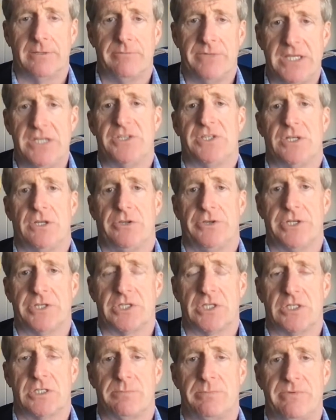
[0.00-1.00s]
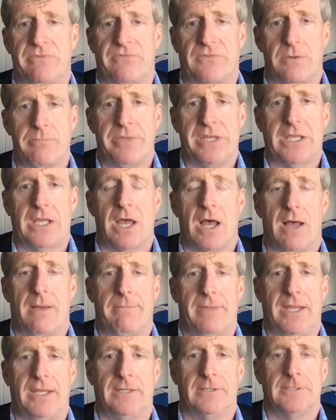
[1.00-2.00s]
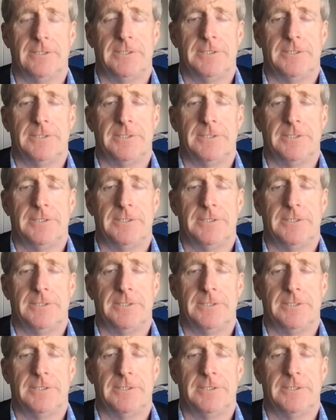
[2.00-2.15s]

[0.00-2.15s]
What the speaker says: these illnesses from becoming